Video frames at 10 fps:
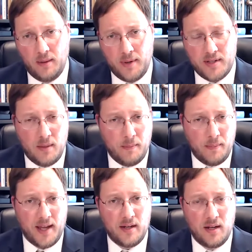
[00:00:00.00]
President
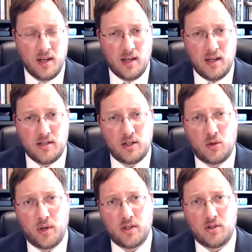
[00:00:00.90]
Biden isn't
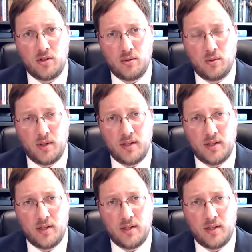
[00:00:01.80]
going to